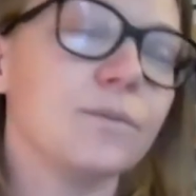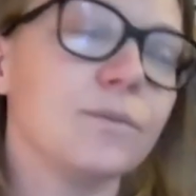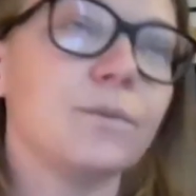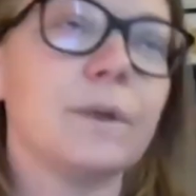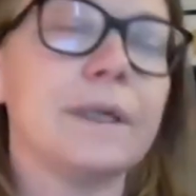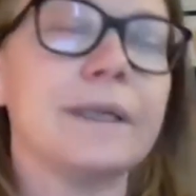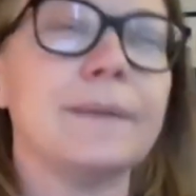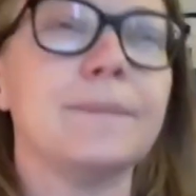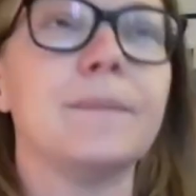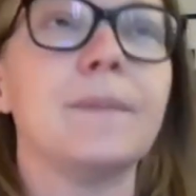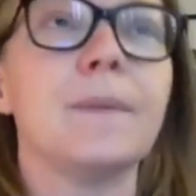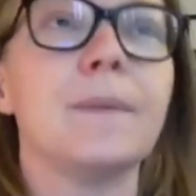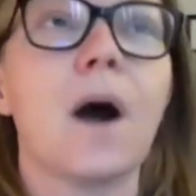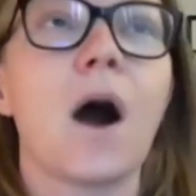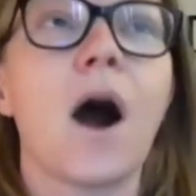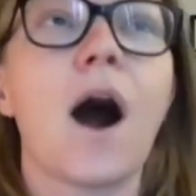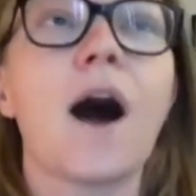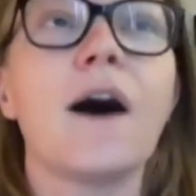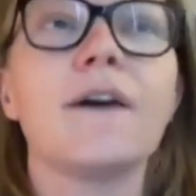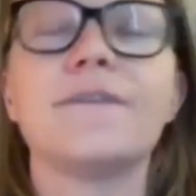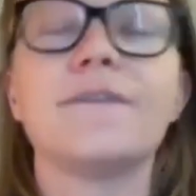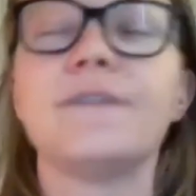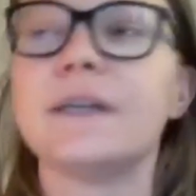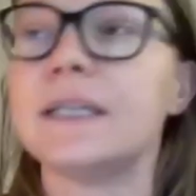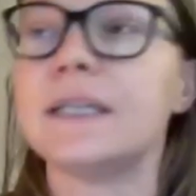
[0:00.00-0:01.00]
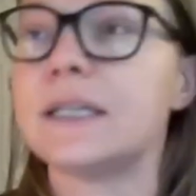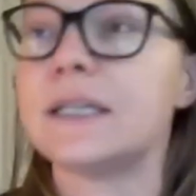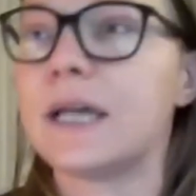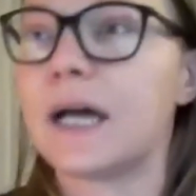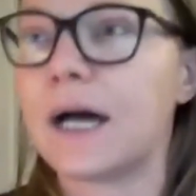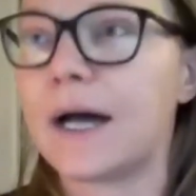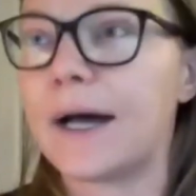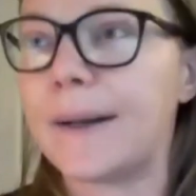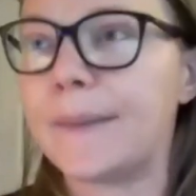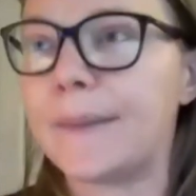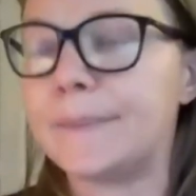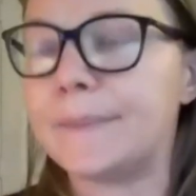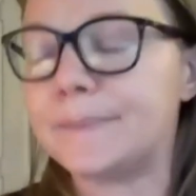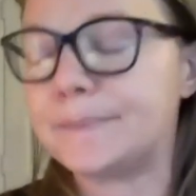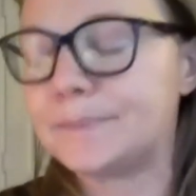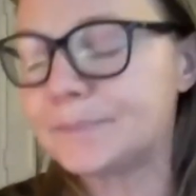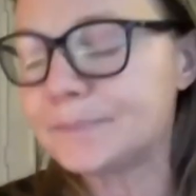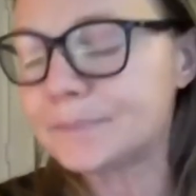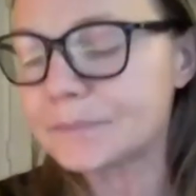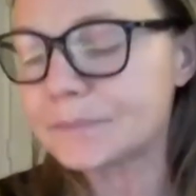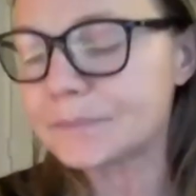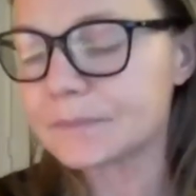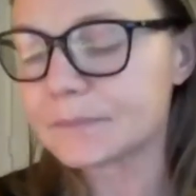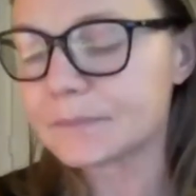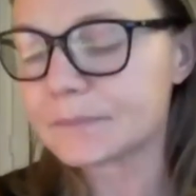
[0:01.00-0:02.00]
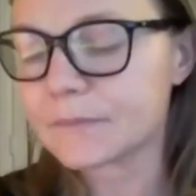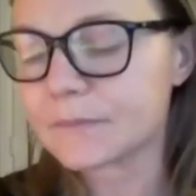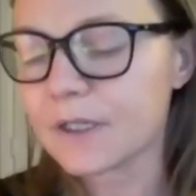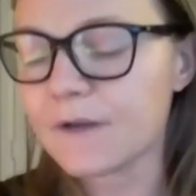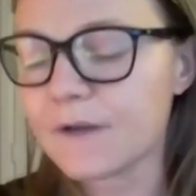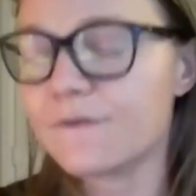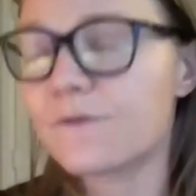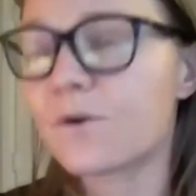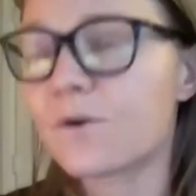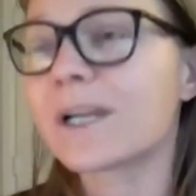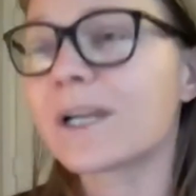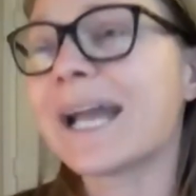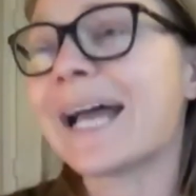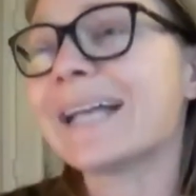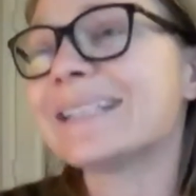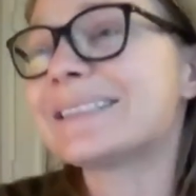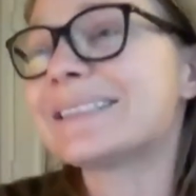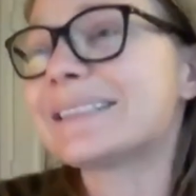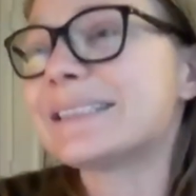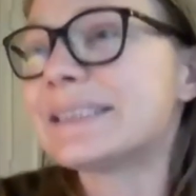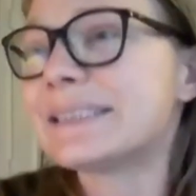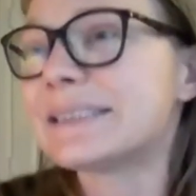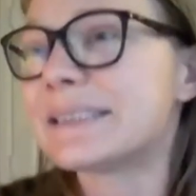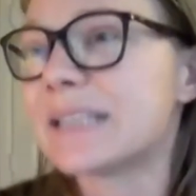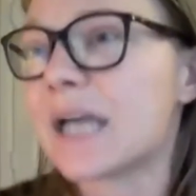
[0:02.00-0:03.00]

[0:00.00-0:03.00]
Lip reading: We often forecast